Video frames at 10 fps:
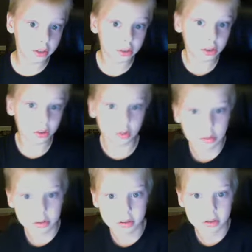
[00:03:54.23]
so.
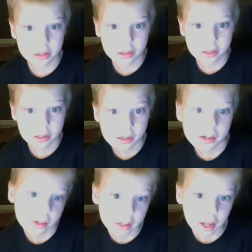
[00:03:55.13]

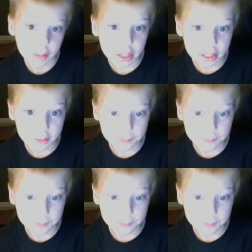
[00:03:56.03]
I mean, if